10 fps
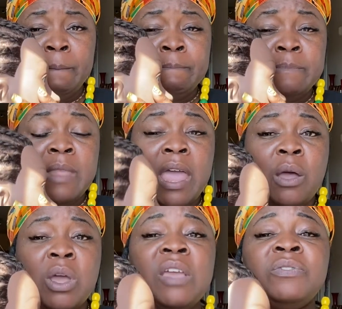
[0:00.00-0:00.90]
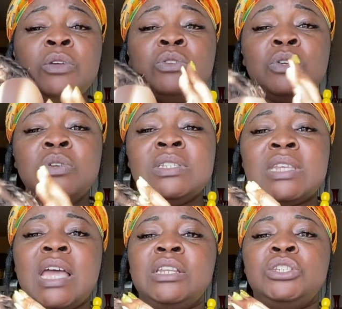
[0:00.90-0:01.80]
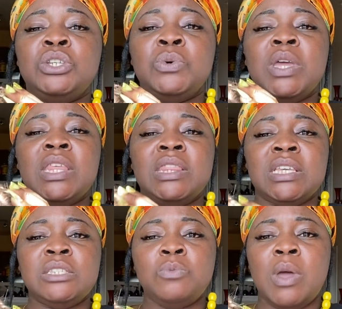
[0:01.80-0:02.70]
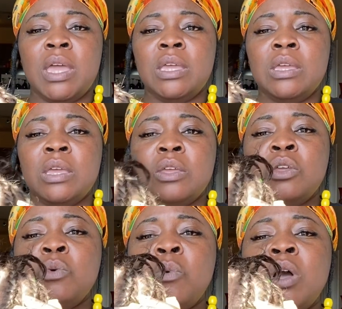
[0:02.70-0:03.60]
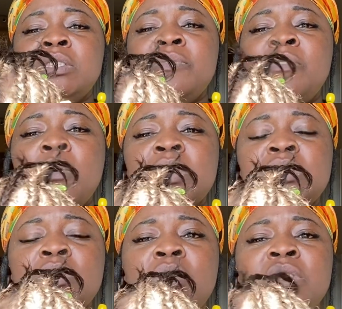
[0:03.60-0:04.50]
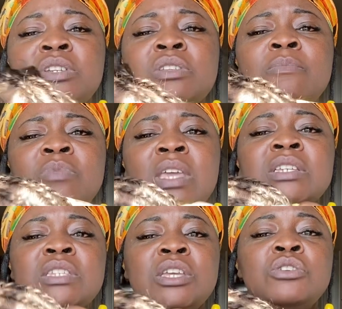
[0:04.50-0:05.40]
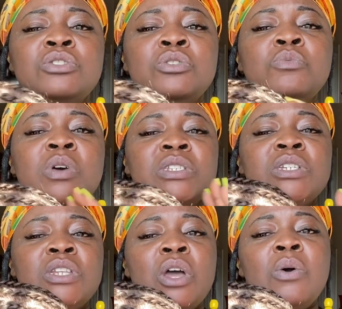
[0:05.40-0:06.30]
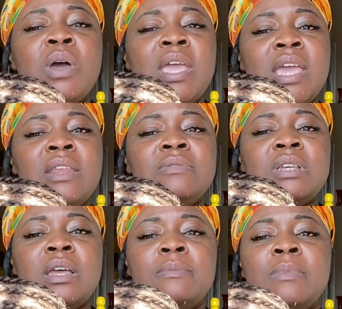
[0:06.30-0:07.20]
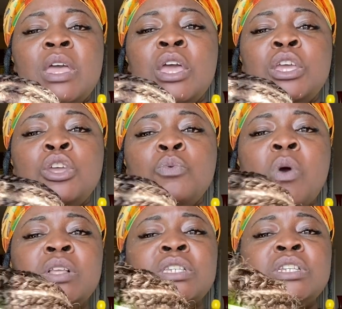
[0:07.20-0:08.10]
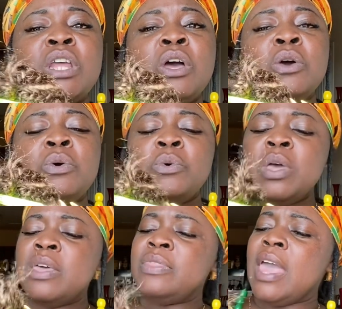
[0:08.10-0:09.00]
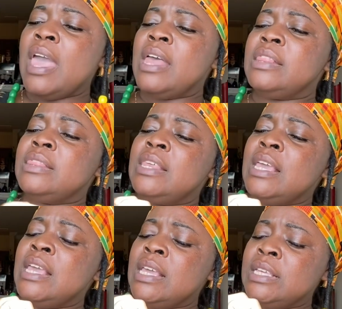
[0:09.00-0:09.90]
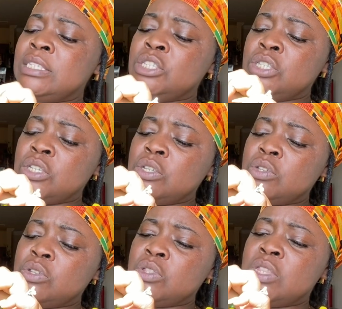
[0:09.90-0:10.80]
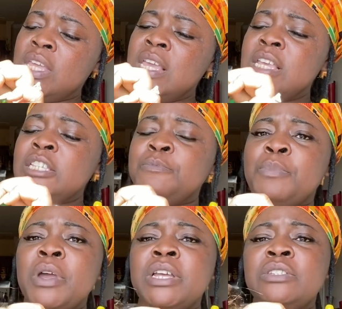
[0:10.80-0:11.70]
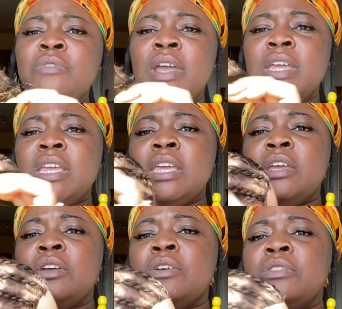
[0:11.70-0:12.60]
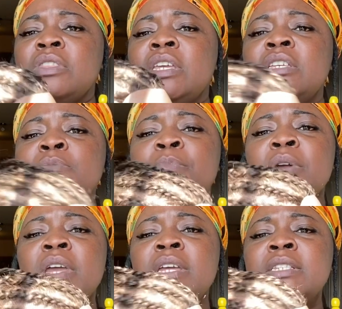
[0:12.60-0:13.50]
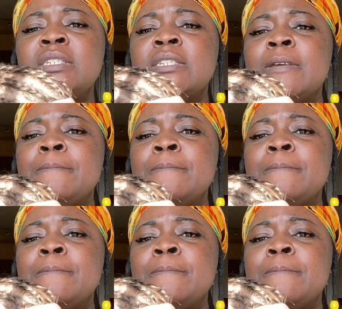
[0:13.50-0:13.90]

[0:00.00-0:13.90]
Now, if you do decide to do it in this way, you want to focus on, there's some things that you do want to know ahead of time. You want to know that these, these braids right here, these braids